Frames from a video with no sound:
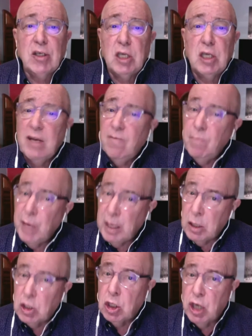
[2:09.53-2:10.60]
There's even been a
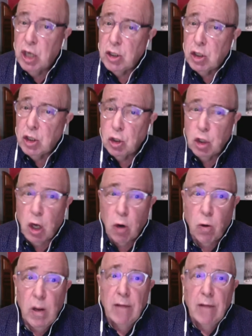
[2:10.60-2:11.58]
suggestion, Joe,